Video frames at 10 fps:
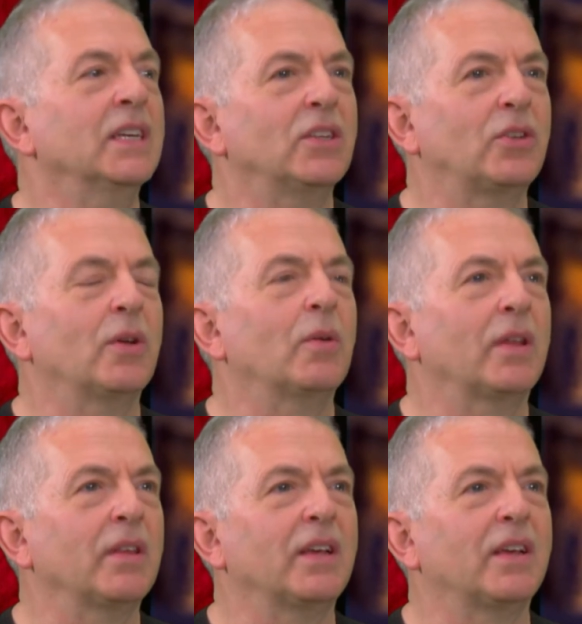So
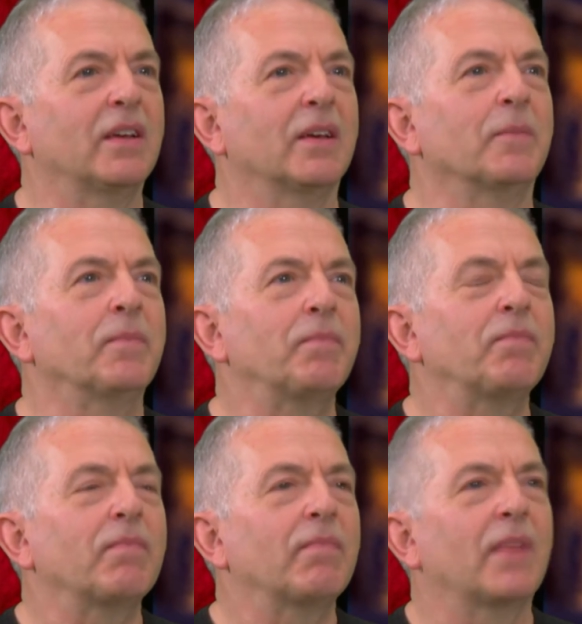I think
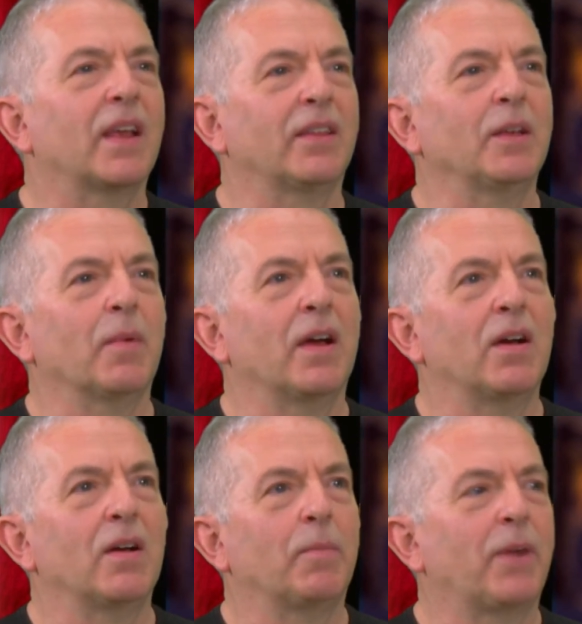my
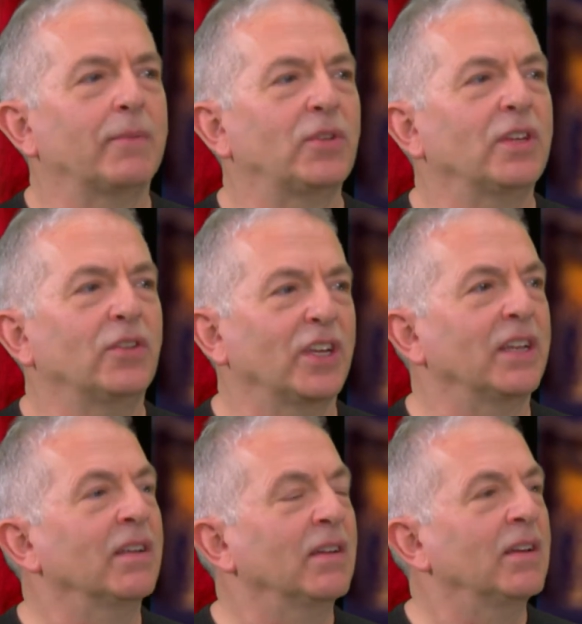heart perhaps is
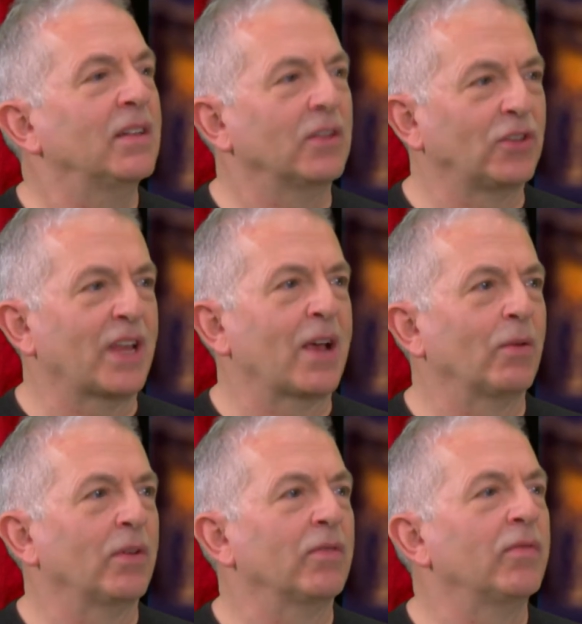in the
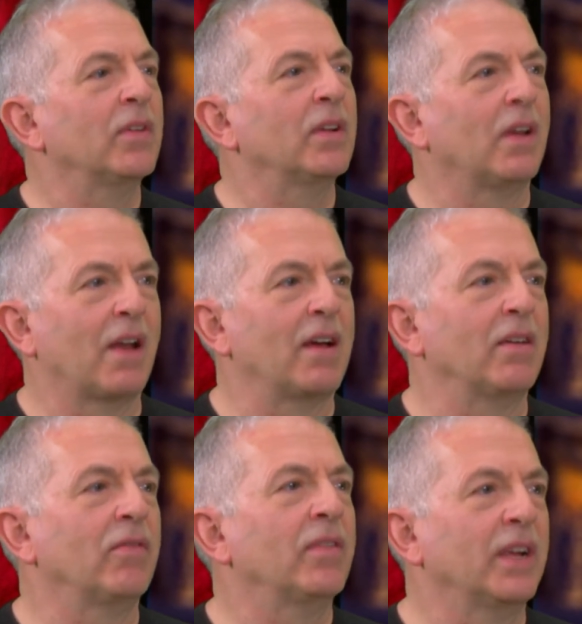sound of
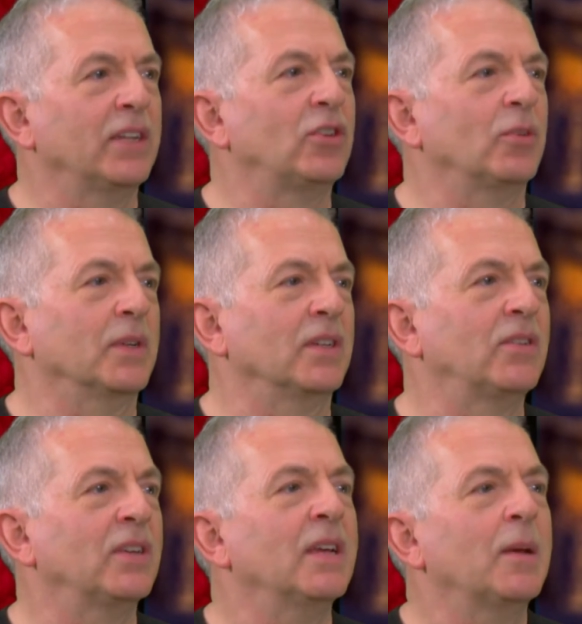live
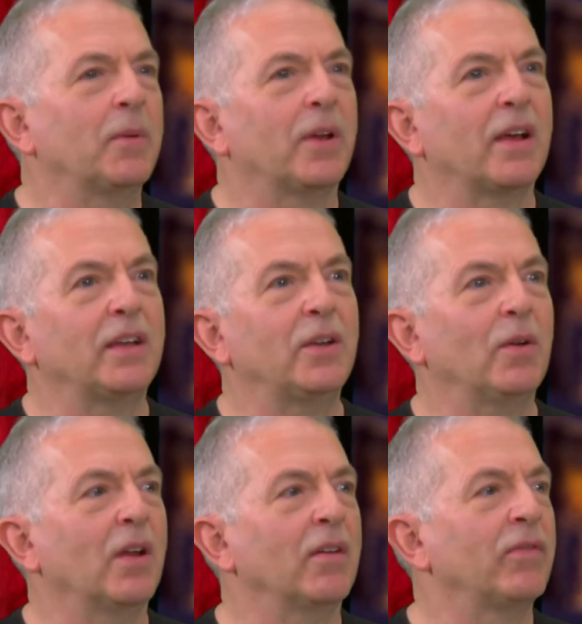instruments, but I do
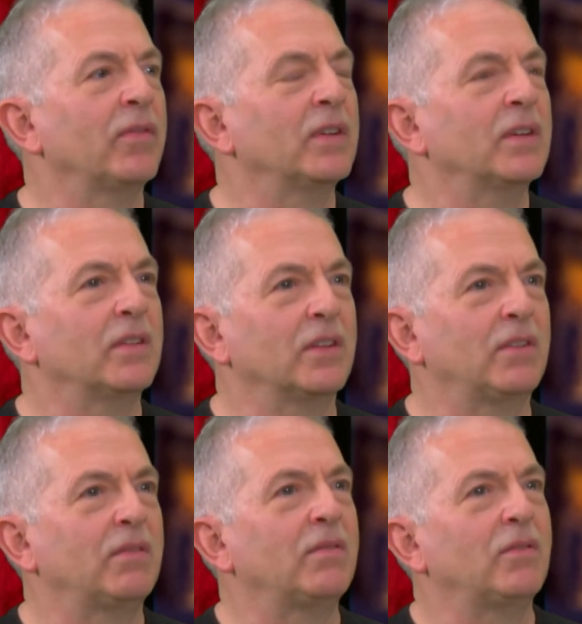love the
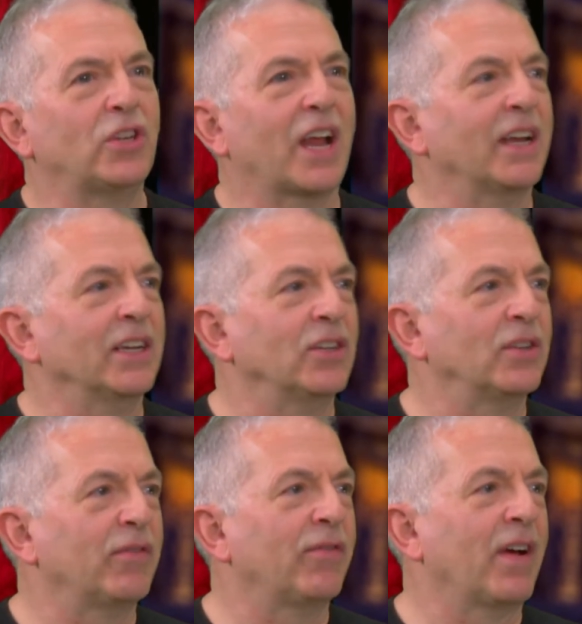challenge
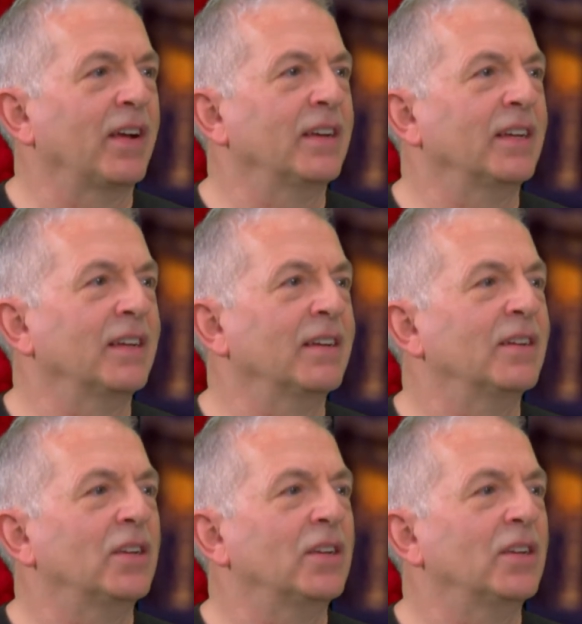of finding